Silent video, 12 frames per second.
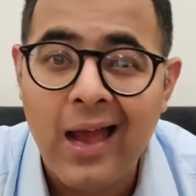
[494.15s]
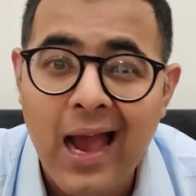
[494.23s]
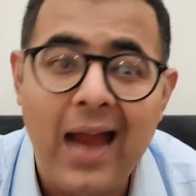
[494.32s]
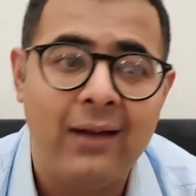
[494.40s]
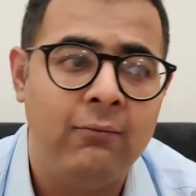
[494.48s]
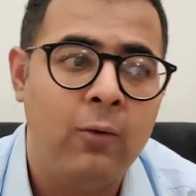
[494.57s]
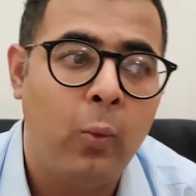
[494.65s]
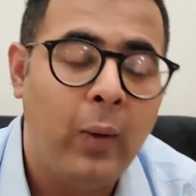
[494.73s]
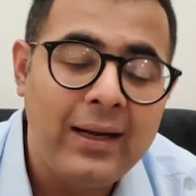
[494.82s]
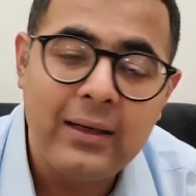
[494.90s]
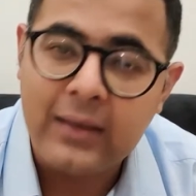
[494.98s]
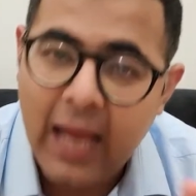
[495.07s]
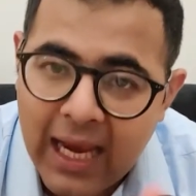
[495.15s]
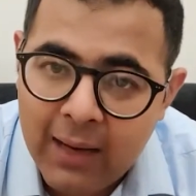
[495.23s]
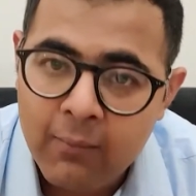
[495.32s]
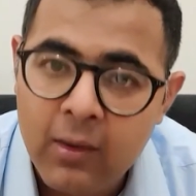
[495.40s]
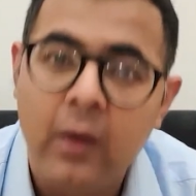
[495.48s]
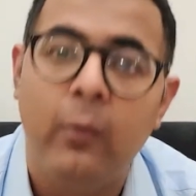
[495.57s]
And with
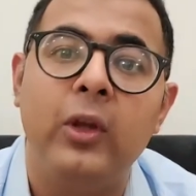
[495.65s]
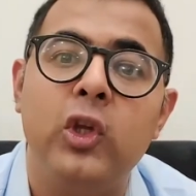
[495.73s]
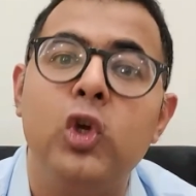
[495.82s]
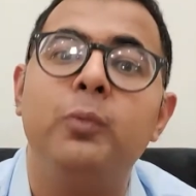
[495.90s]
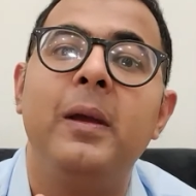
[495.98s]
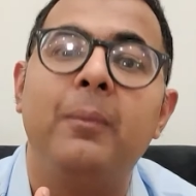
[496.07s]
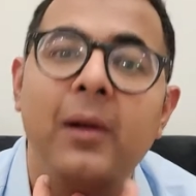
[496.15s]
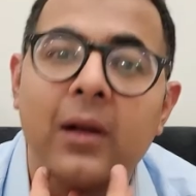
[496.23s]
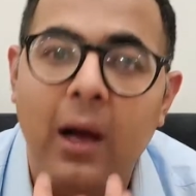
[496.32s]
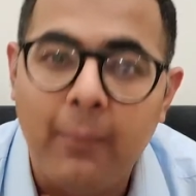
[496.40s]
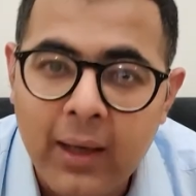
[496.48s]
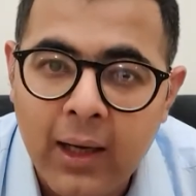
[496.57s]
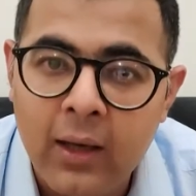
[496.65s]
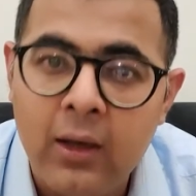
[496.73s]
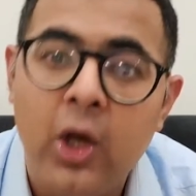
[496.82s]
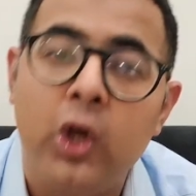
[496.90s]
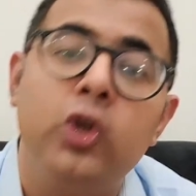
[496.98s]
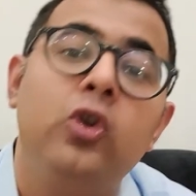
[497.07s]
time, with new people coming
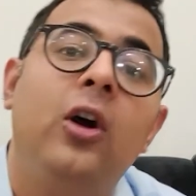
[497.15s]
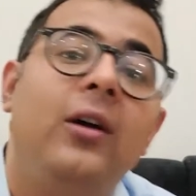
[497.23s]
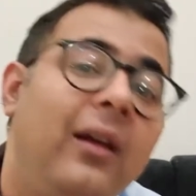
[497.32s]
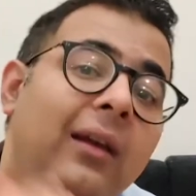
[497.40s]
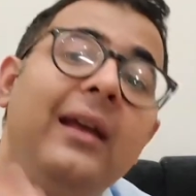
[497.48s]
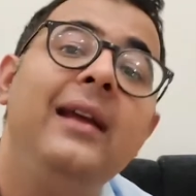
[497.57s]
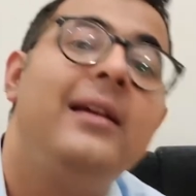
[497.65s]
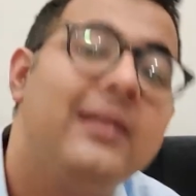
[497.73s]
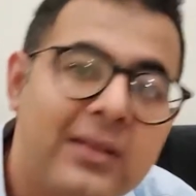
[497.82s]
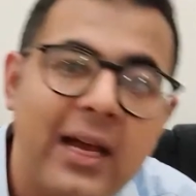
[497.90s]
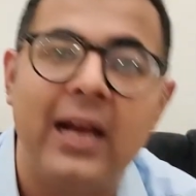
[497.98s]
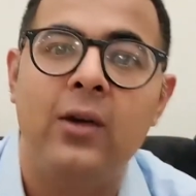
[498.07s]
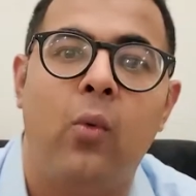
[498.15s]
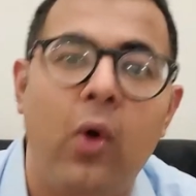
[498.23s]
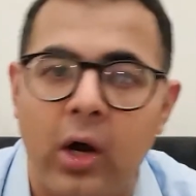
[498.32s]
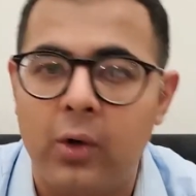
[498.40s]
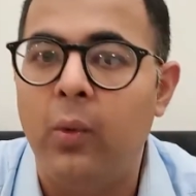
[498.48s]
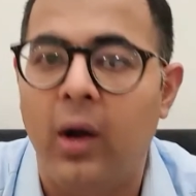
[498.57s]
in, you got to redesign
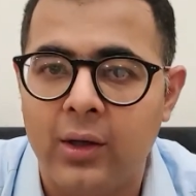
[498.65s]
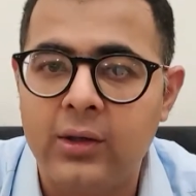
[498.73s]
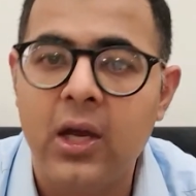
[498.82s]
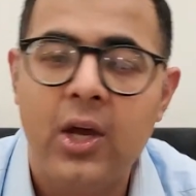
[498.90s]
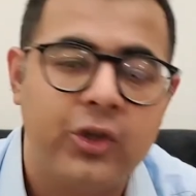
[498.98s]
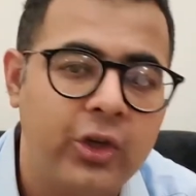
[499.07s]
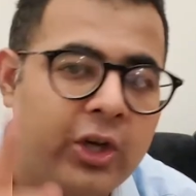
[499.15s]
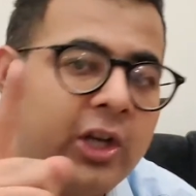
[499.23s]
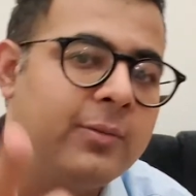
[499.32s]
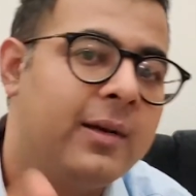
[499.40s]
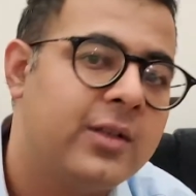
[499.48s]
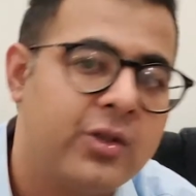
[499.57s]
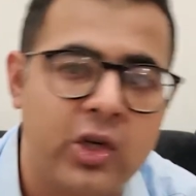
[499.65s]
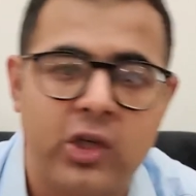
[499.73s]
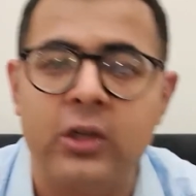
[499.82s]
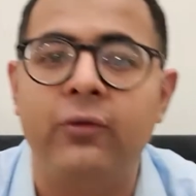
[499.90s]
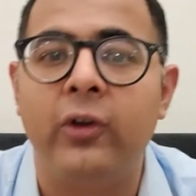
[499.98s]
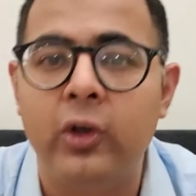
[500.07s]
what works. So here's my
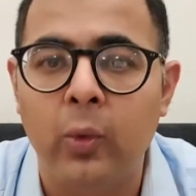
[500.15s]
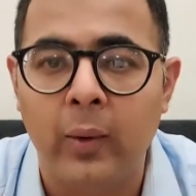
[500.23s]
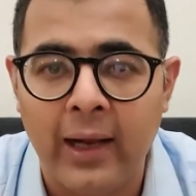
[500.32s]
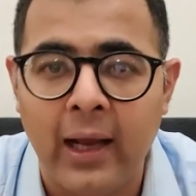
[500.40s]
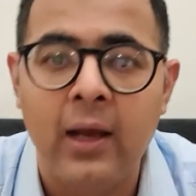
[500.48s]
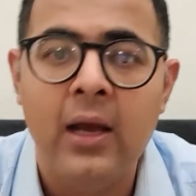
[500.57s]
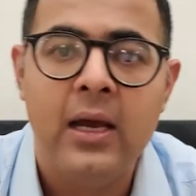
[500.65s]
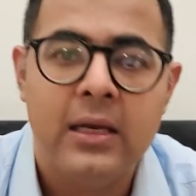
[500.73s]
suggestion for you, Vinay.